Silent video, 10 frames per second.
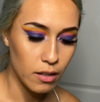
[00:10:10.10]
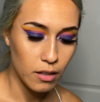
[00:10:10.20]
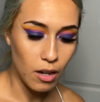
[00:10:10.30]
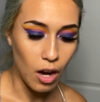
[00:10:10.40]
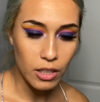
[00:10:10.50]

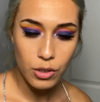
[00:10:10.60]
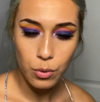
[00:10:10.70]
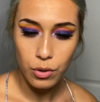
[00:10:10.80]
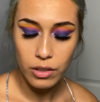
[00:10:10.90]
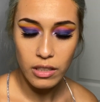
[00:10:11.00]

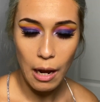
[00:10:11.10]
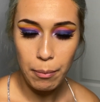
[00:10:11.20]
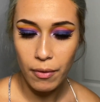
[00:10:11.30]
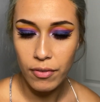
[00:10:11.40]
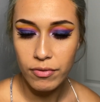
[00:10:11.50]
contour type
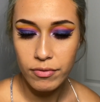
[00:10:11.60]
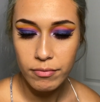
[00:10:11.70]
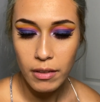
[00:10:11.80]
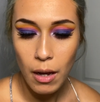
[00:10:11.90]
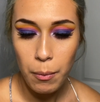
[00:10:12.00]
of
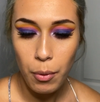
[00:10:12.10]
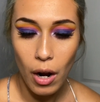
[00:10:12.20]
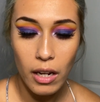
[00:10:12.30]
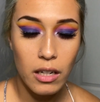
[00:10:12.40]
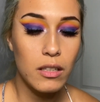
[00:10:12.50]

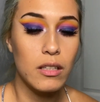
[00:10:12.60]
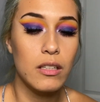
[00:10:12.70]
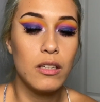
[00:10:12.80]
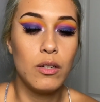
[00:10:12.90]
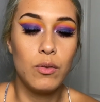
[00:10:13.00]
product,
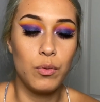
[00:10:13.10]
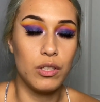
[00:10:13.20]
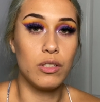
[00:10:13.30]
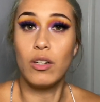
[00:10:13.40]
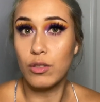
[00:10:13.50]
which
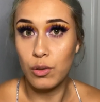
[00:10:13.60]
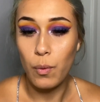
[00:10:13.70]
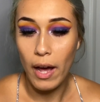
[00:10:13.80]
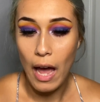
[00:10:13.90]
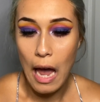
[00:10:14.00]
is also
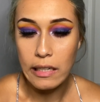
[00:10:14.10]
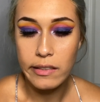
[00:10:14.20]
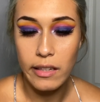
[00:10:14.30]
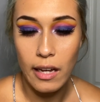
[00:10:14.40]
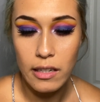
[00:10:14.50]
why I
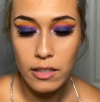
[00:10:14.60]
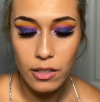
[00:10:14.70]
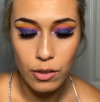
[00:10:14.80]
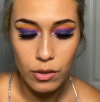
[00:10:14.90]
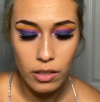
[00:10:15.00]
decided to
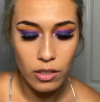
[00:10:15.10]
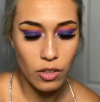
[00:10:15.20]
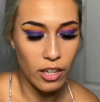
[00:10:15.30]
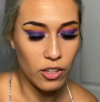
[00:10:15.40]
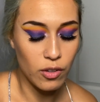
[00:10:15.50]
use it, so
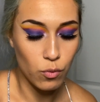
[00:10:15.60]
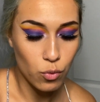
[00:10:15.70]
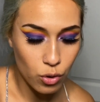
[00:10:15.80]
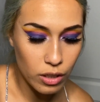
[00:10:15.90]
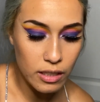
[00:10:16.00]
that you can
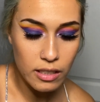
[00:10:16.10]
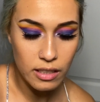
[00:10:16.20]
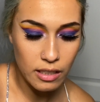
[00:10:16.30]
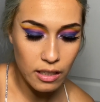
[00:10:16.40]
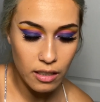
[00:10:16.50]
really
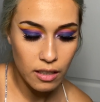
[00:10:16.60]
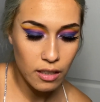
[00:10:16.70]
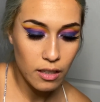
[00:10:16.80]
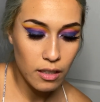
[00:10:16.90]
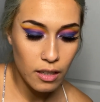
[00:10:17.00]
see
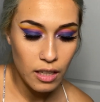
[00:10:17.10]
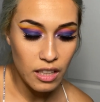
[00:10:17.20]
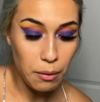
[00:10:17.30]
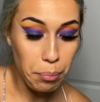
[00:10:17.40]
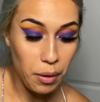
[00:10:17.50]
the
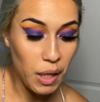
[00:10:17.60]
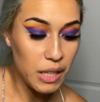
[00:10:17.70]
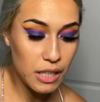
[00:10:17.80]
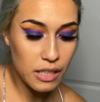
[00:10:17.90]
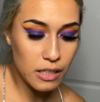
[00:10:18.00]

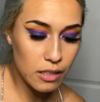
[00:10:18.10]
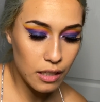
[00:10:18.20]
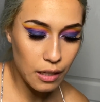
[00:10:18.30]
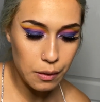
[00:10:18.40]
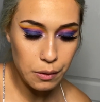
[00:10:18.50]
blending
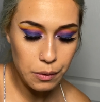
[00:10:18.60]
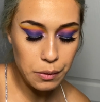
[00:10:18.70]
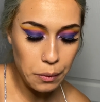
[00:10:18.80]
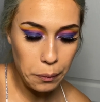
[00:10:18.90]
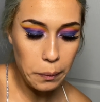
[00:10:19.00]
skills
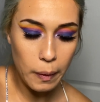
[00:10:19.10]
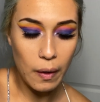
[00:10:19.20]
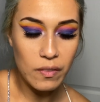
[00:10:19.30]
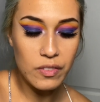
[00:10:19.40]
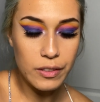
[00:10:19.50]
or
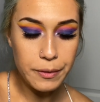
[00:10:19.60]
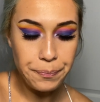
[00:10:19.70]
whatever.